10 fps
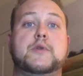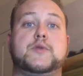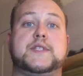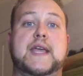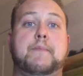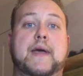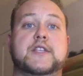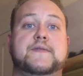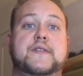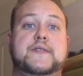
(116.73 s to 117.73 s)
which was
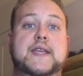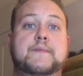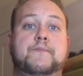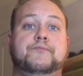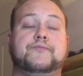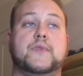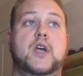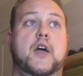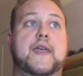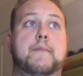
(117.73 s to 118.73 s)
£10.50.
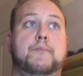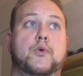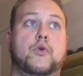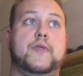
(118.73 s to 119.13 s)
I then bought